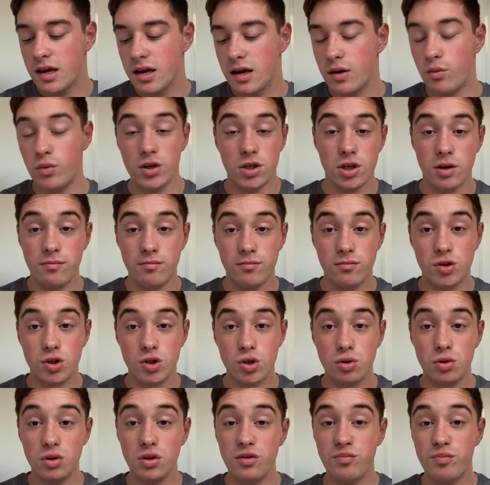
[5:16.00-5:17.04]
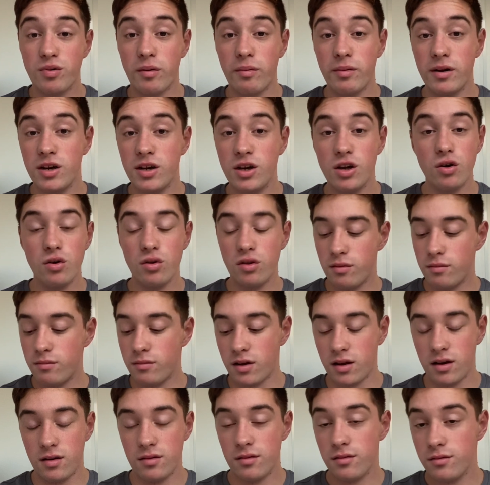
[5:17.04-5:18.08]
which I'm sure you probably know them,
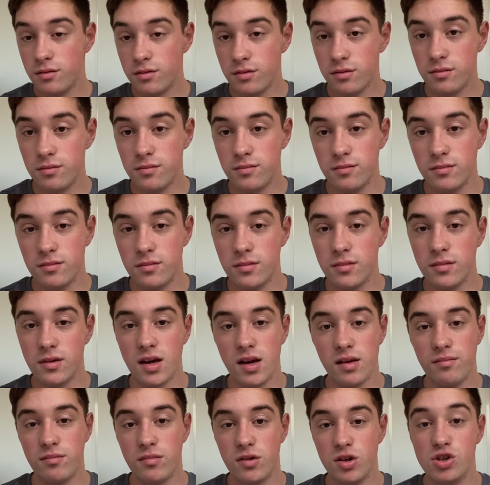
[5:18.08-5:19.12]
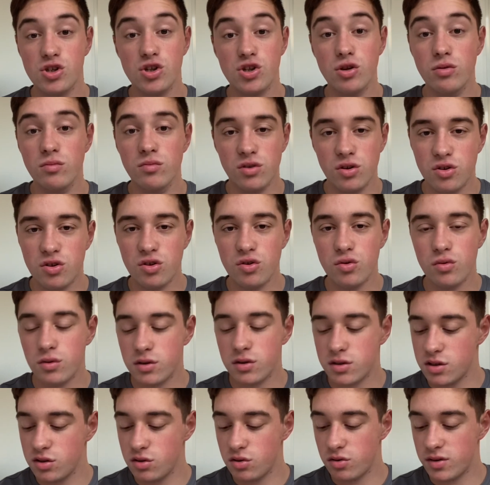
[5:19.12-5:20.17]
and I assume you do
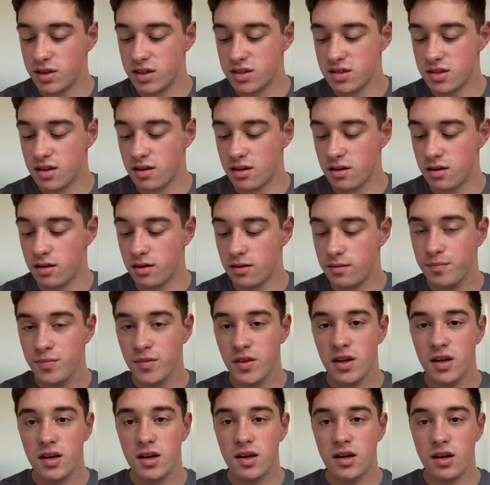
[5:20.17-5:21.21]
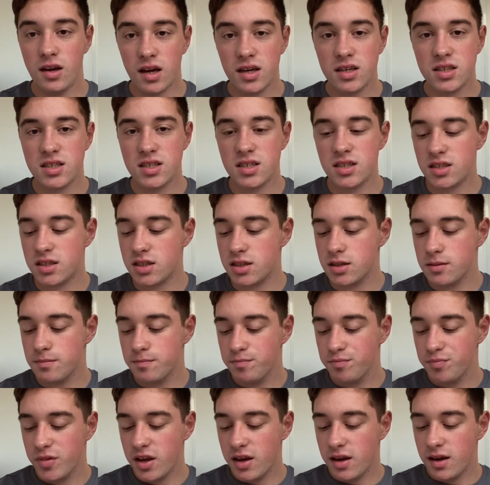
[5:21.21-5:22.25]
as you're into the license.
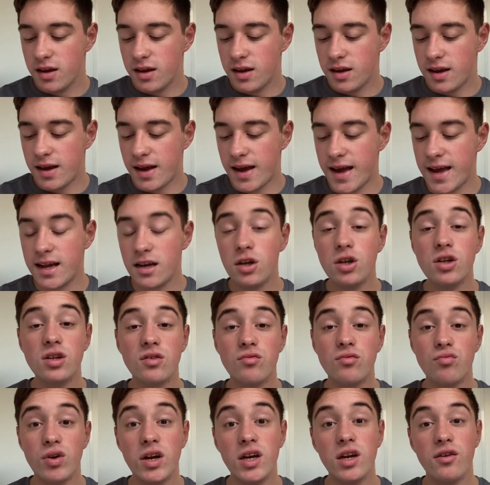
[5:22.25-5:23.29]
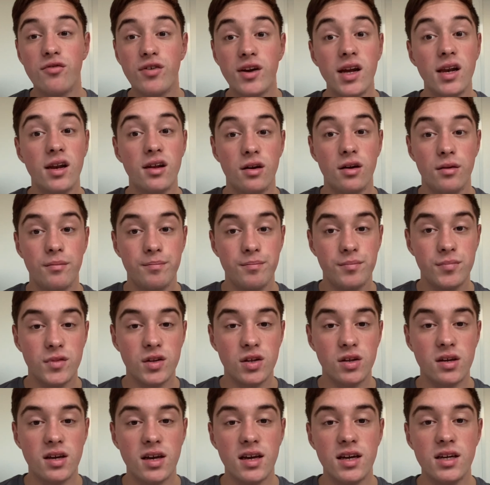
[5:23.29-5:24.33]
And radio failure.
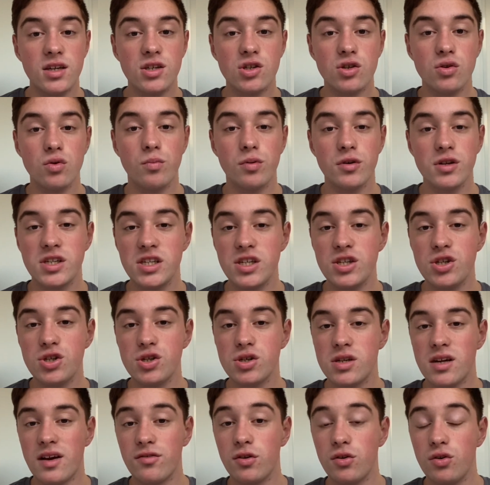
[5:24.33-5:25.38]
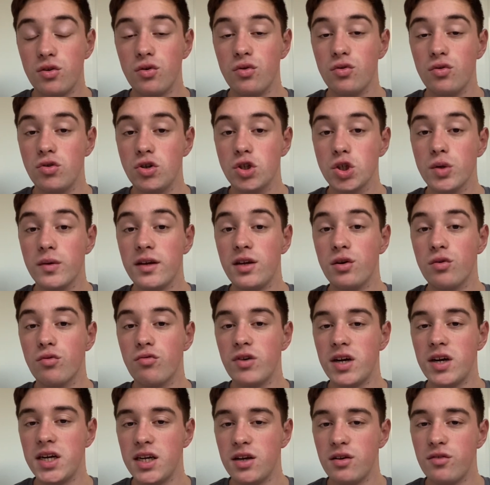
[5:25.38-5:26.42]
Okay, so procedures you have to do during your
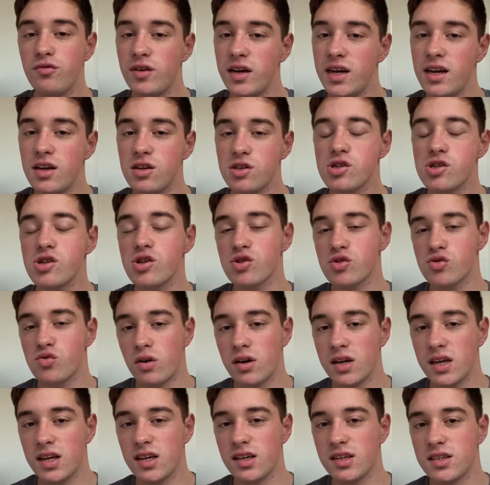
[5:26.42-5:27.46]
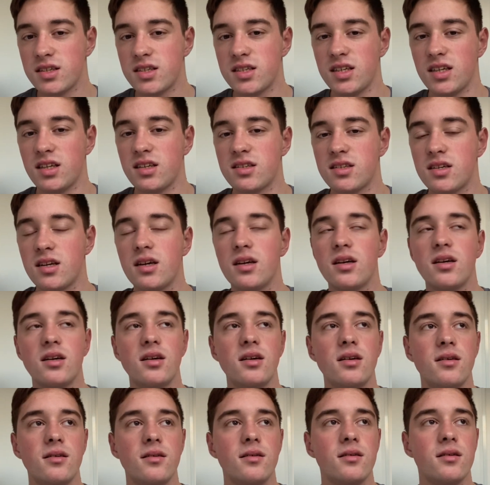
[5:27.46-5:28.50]
radio failure, so squawking
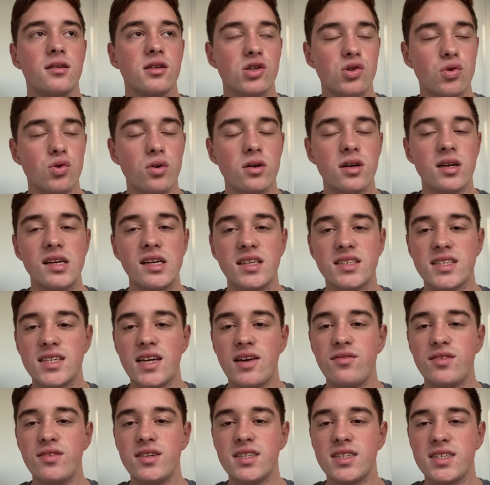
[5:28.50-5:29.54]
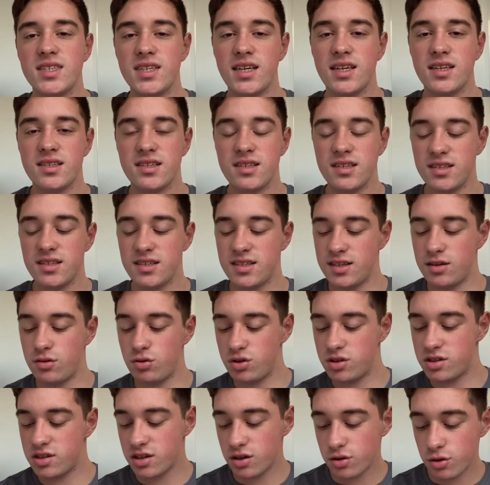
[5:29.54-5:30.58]

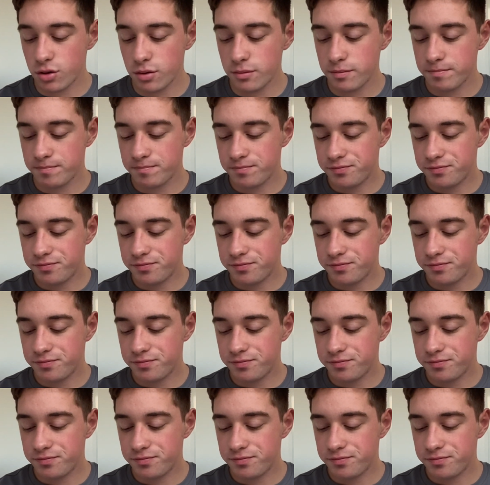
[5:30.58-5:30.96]
7600.